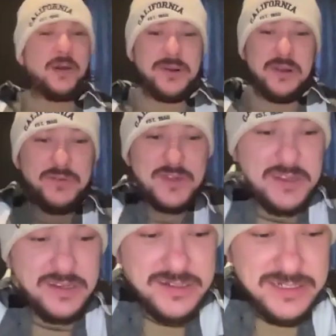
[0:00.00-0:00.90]
would love
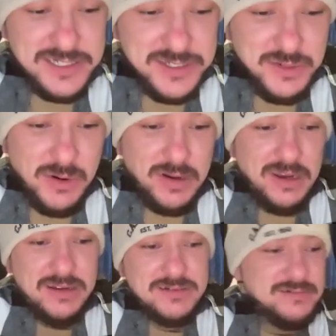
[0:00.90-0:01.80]
to join,
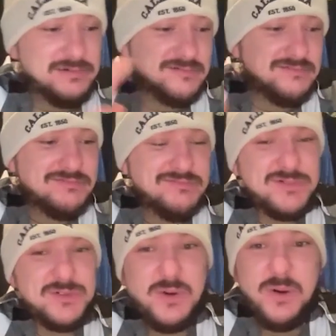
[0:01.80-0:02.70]
like
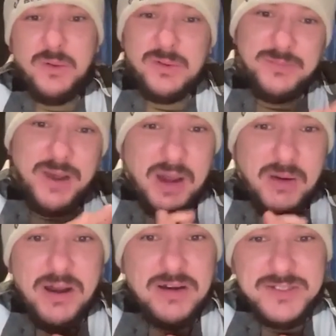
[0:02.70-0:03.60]
go on
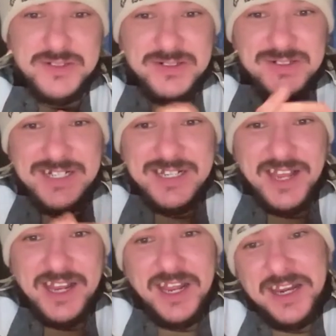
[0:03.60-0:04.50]
powwows or
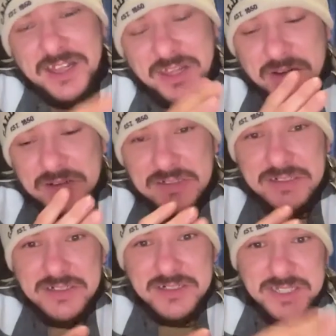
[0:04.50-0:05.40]
anything.
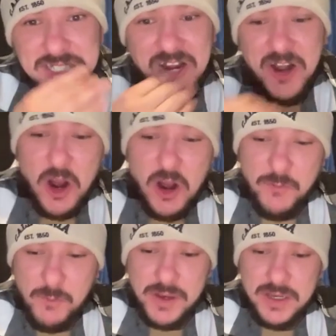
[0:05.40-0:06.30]
It's kind of hard for me